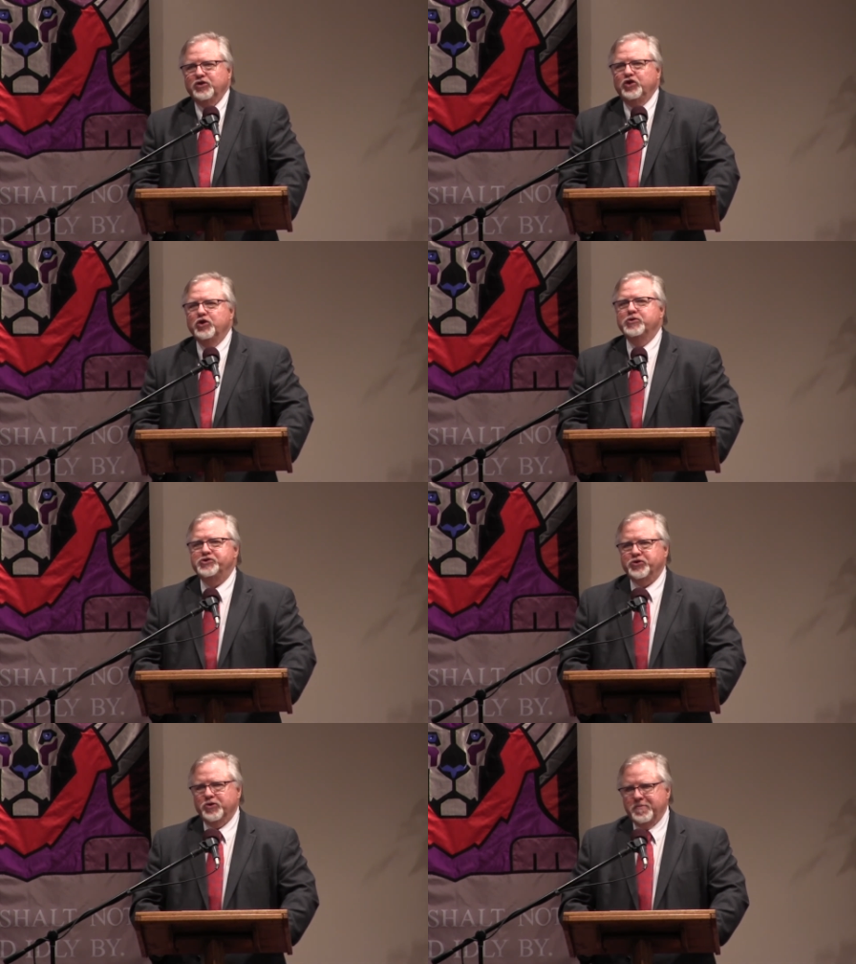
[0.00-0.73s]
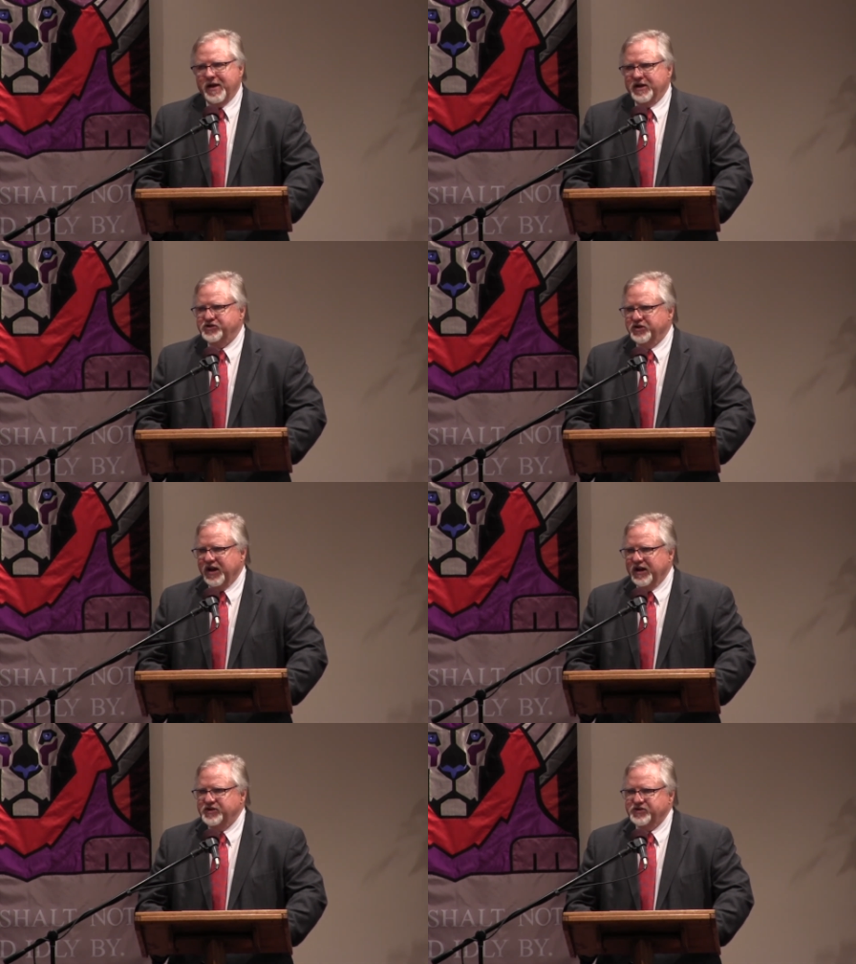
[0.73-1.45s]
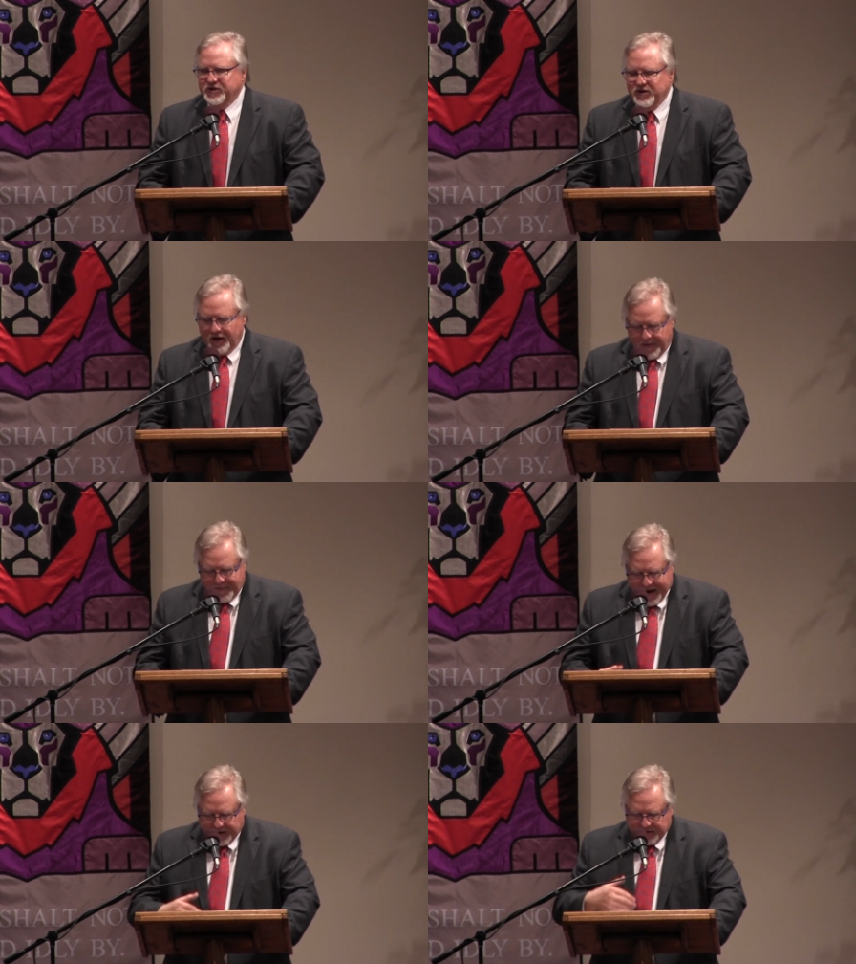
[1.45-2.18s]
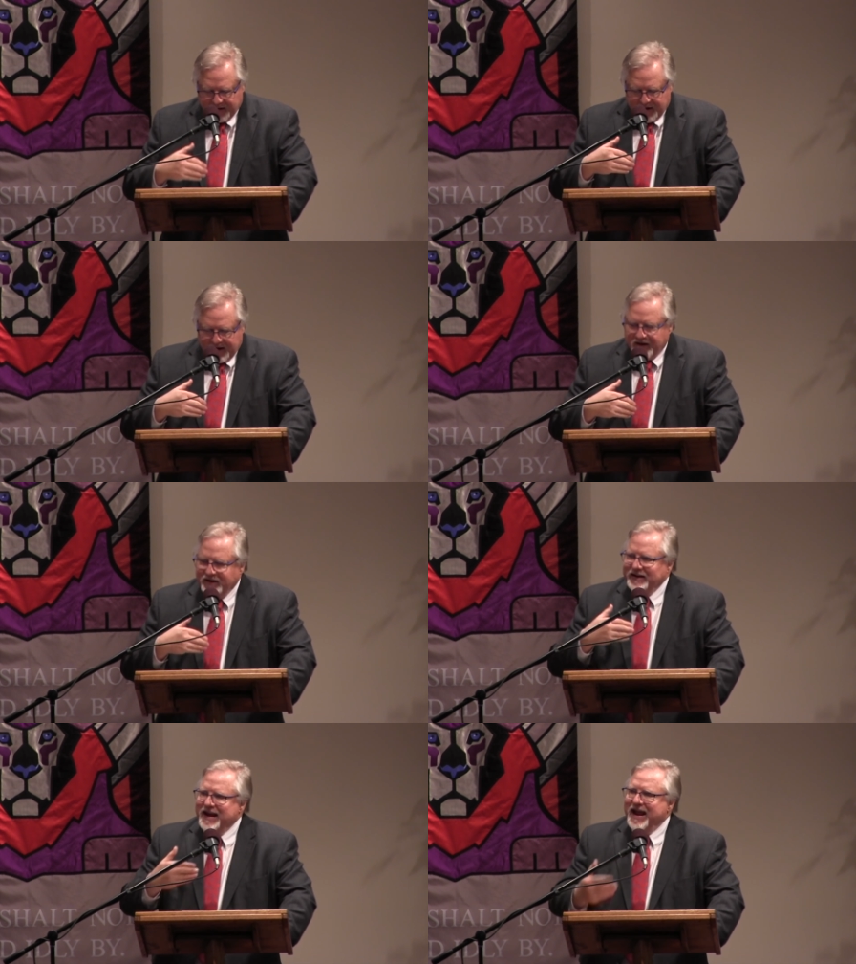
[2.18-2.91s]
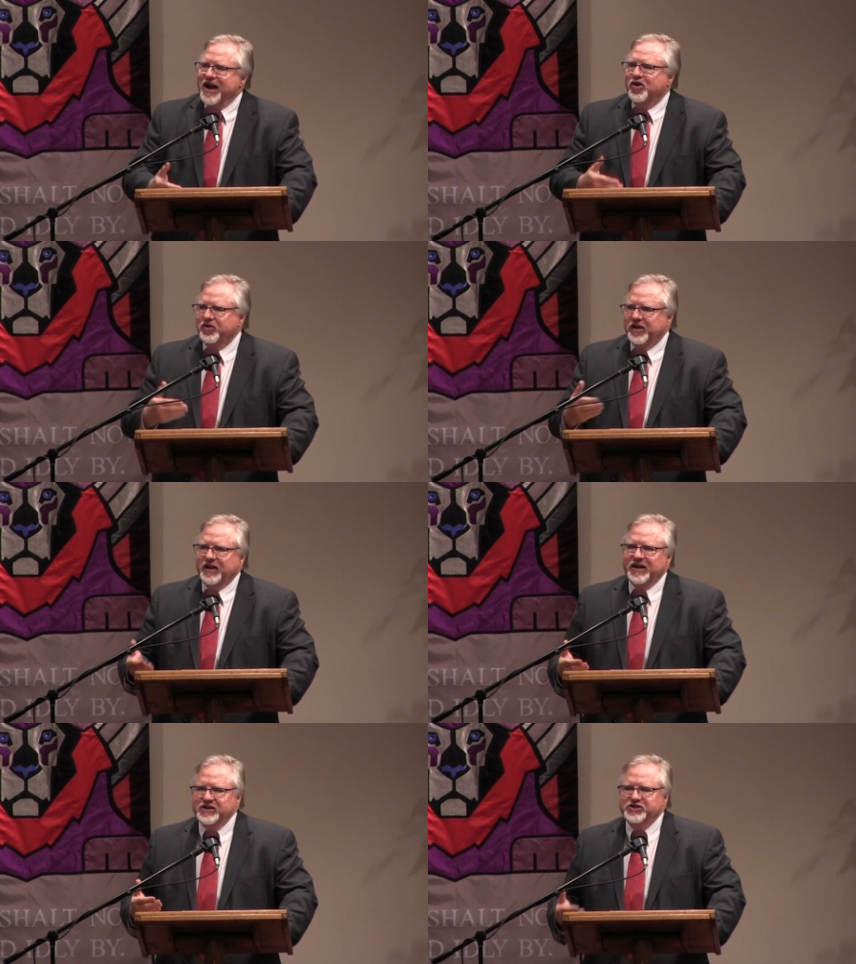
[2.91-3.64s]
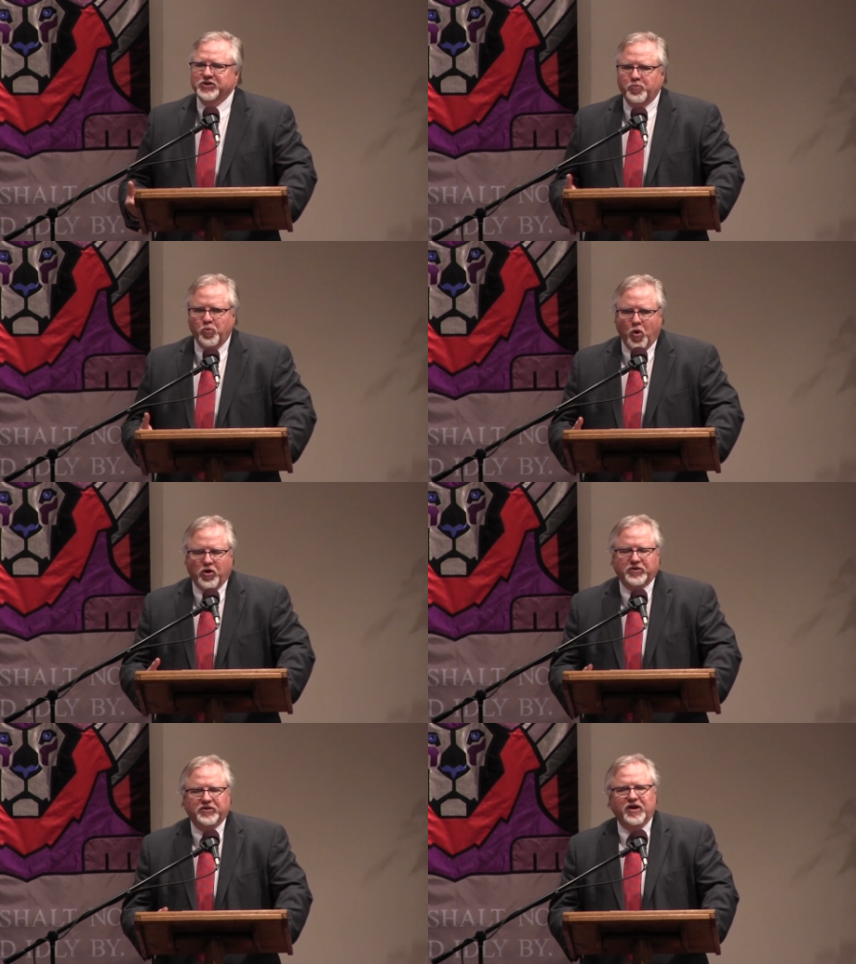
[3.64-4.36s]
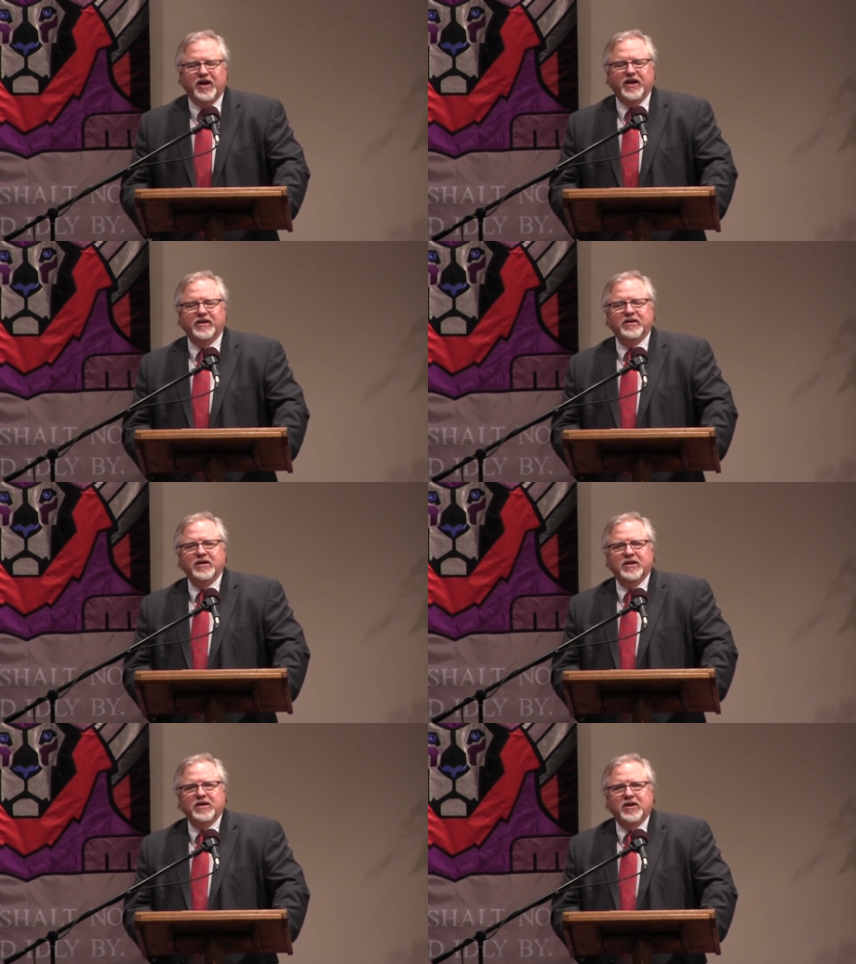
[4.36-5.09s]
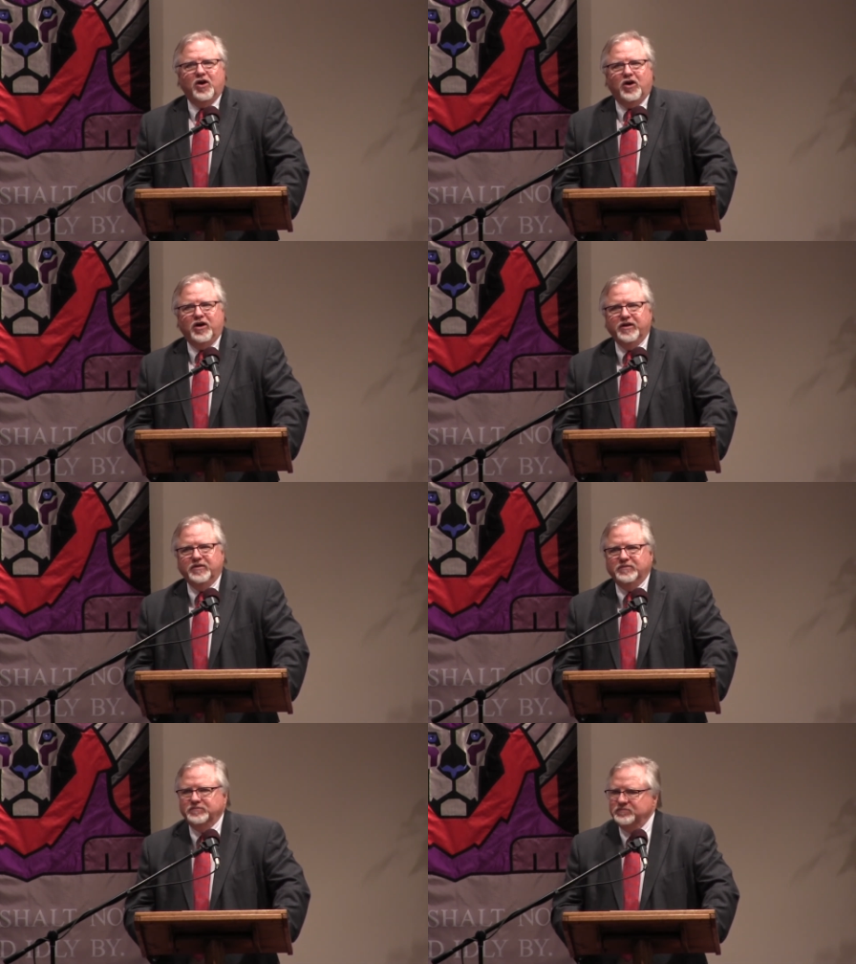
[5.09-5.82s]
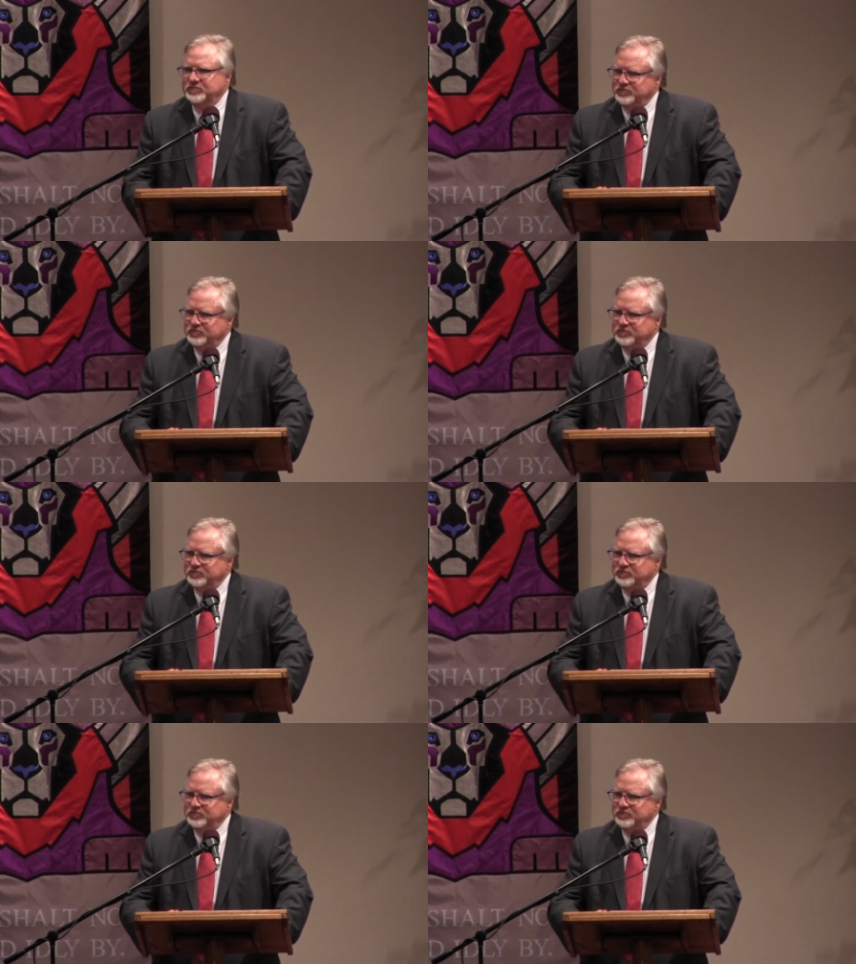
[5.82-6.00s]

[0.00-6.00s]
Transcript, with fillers: Use your imagination about now getting some work done on